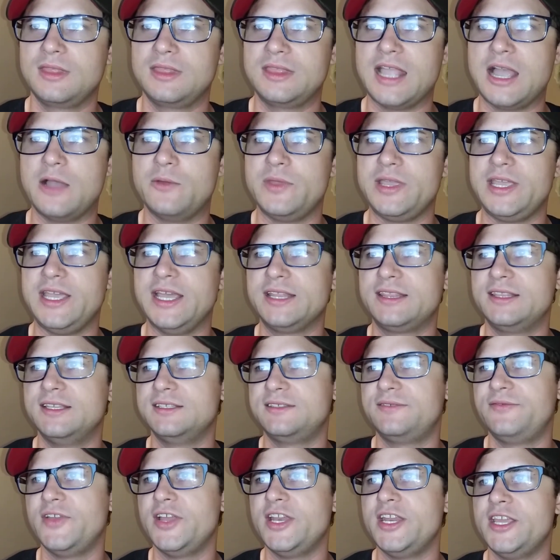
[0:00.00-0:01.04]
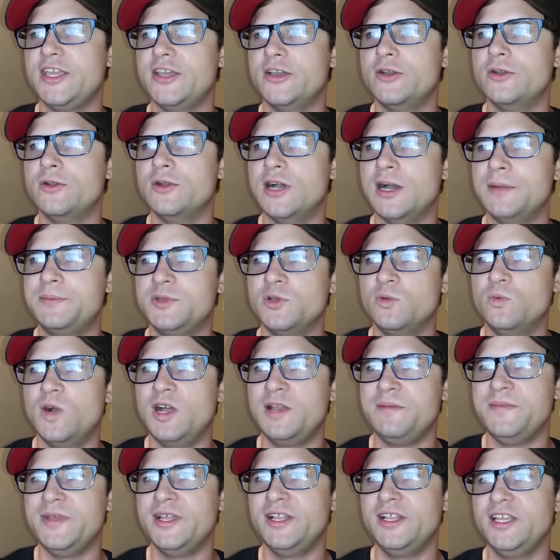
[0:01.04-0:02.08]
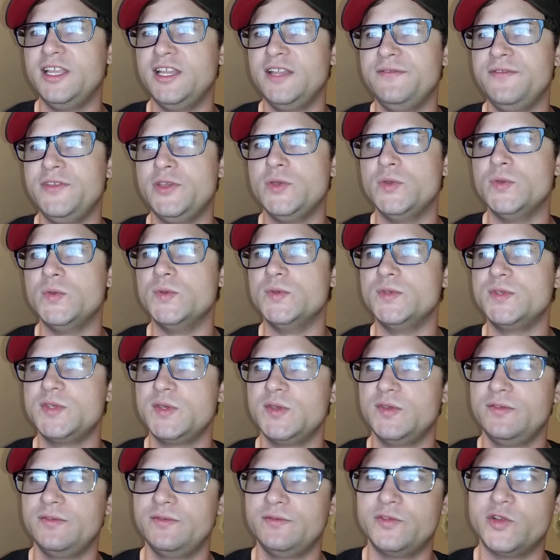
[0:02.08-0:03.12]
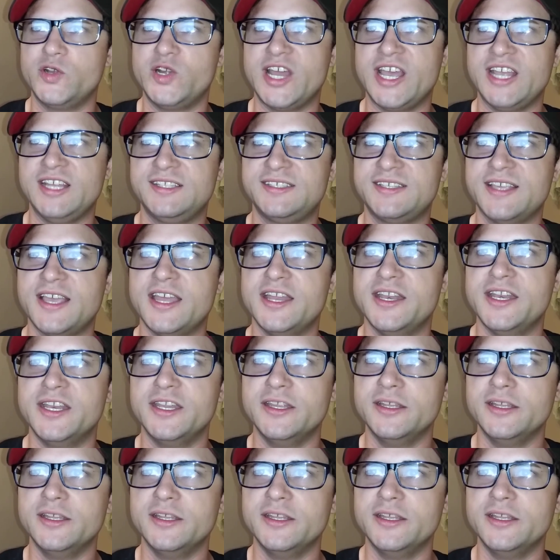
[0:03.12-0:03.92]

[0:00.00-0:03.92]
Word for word: that we get this video up to one million views for night's end.